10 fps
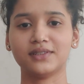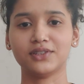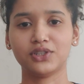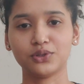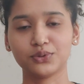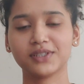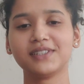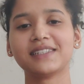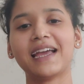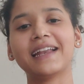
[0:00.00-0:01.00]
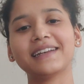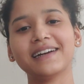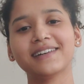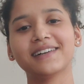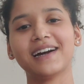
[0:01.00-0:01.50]
users and
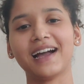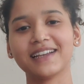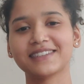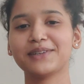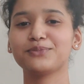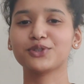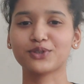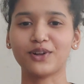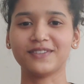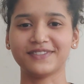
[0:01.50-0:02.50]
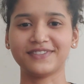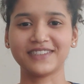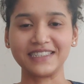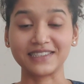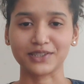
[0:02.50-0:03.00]
ask them to solve
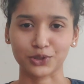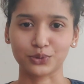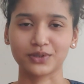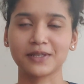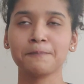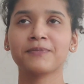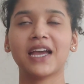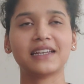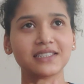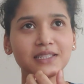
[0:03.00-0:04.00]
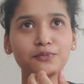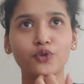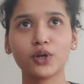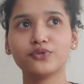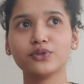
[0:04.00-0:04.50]
these issues and ask them
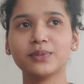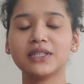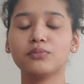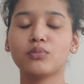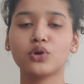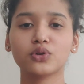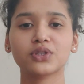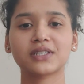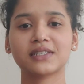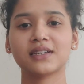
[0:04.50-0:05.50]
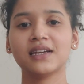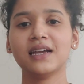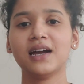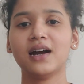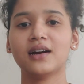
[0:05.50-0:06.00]
what would be the most
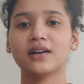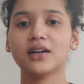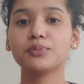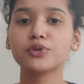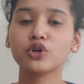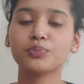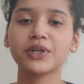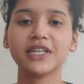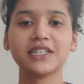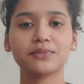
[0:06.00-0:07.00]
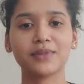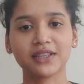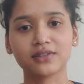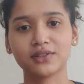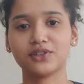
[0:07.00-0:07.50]
appropriate
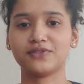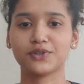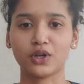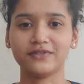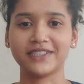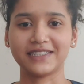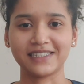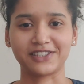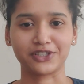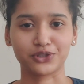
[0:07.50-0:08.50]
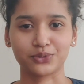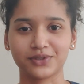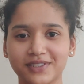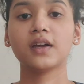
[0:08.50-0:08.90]
method of solving these issues.